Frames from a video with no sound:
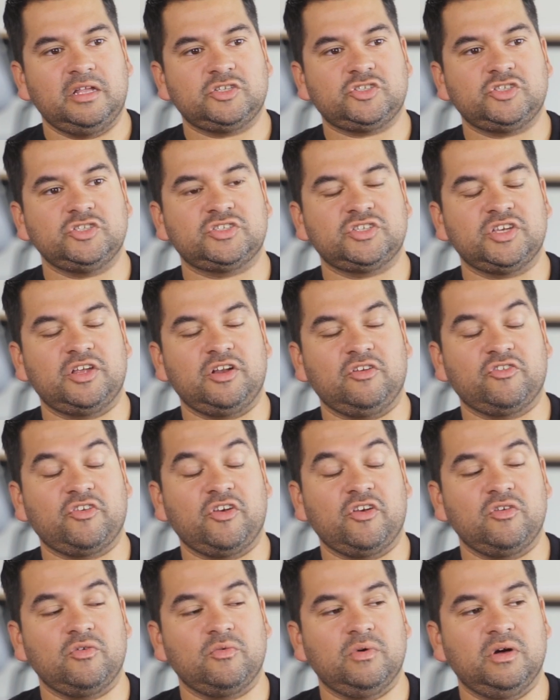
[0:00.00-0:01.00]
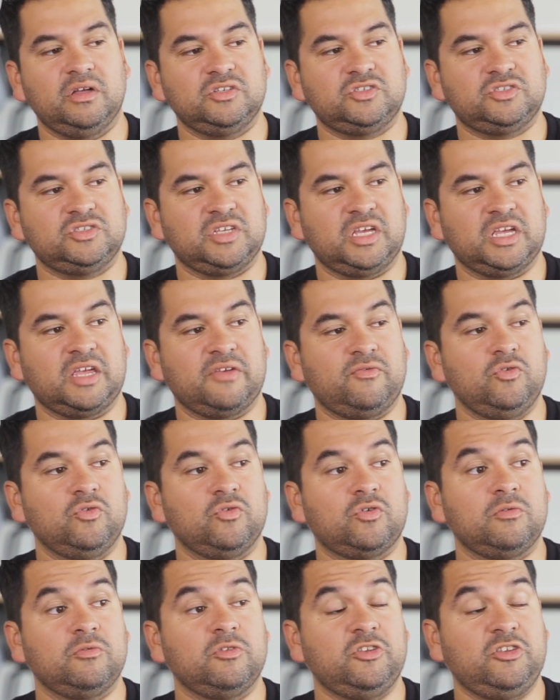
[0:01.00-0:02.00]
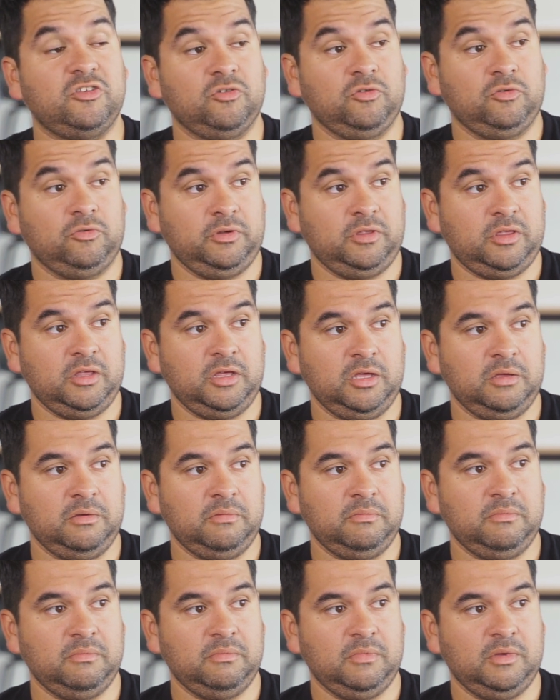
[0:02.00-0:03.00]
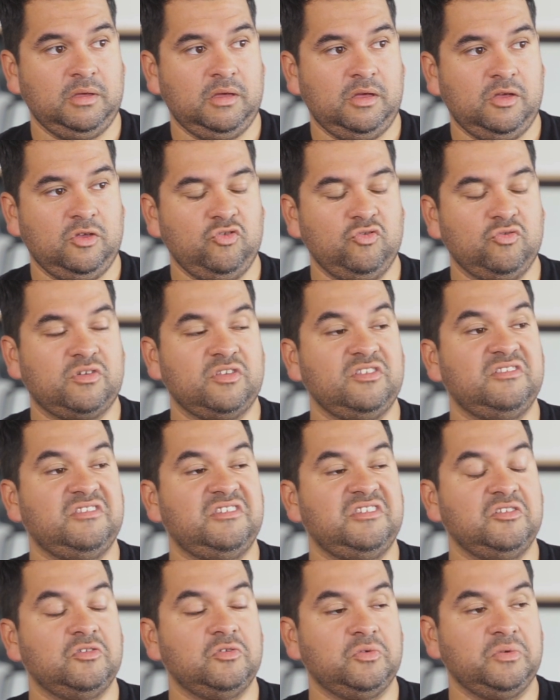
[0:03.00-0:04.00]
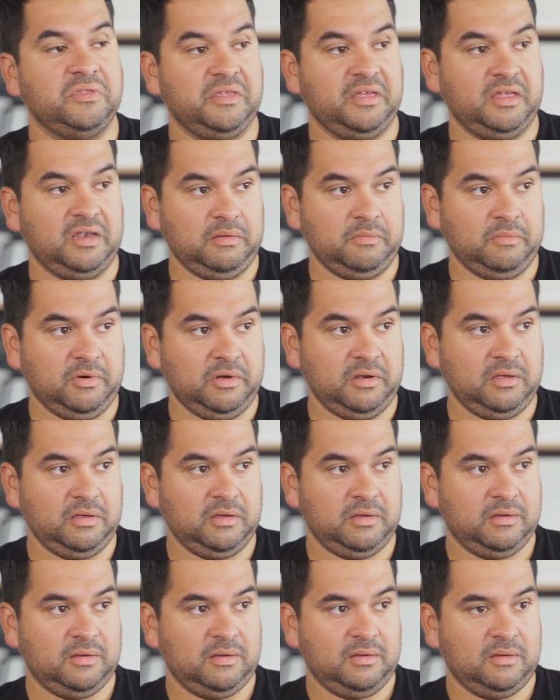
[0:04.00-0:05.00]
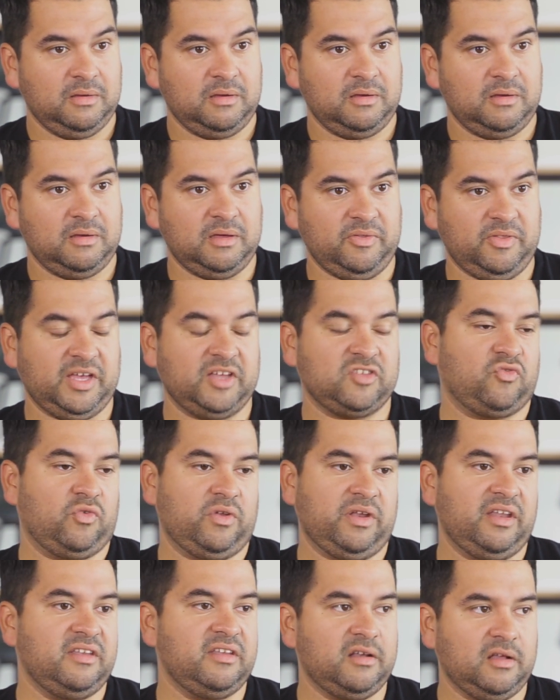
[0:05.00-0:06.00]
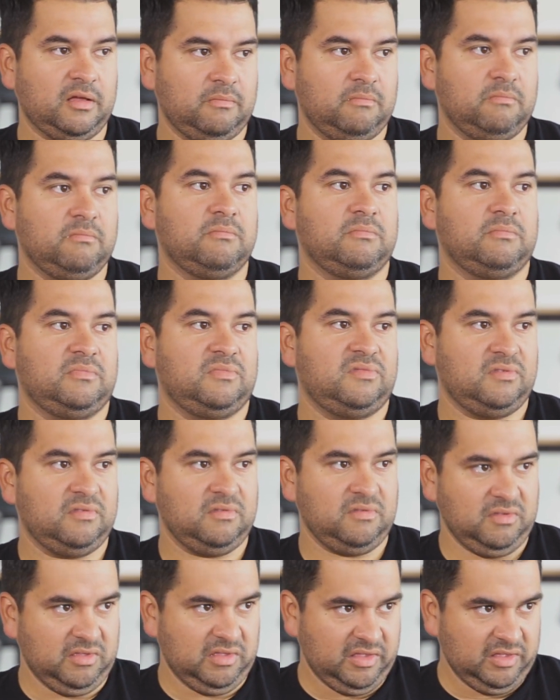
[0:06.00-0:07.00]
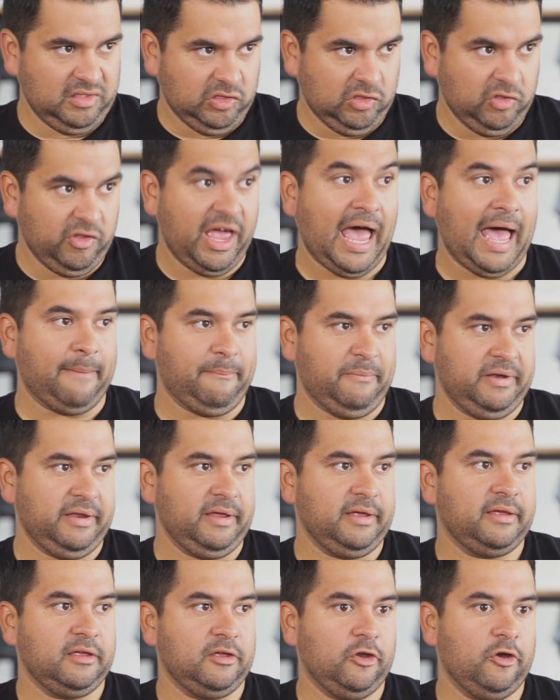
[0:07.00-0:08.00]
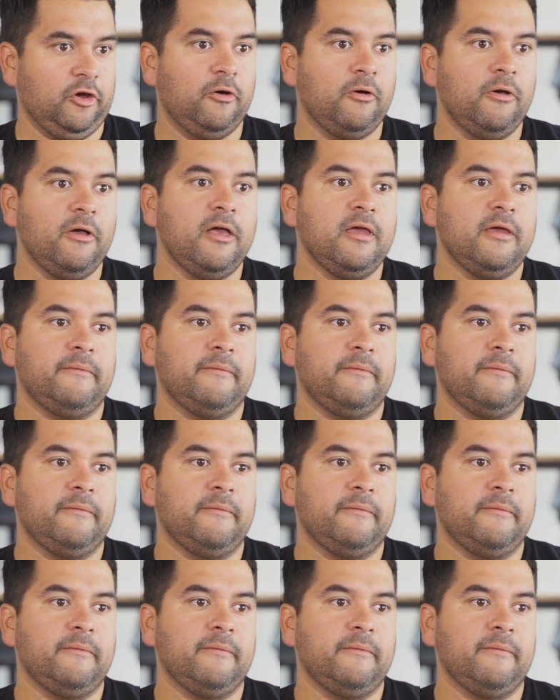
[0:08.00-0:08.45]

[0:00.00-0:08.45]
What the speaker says: And she said, I'll tell you what, she's like, if you can deal with him, you can deal with anybody. And that's what ended up happening, you know?